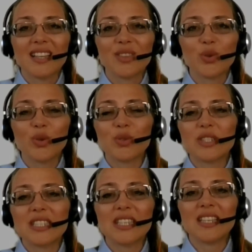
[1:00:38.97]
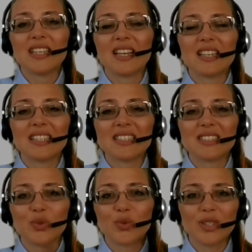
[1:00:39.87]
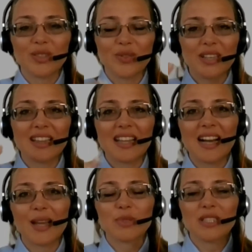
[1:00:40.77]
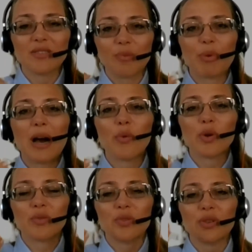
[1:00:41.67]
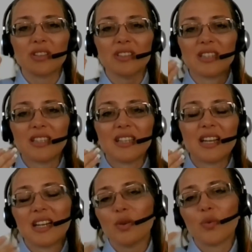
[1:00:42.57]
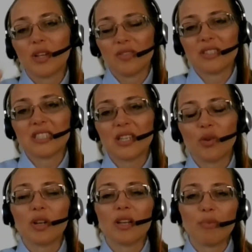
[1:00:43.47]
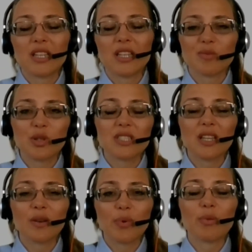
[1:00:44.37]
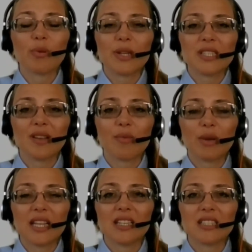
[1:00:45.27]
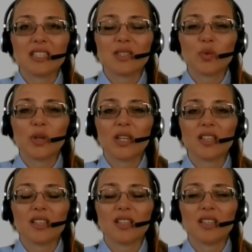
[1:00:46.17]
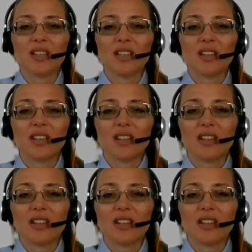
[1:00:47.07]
Do you see uh, these two different types of a powerful? I don't want to even say only men's because there are probably some ladies as well. Mm-hmm.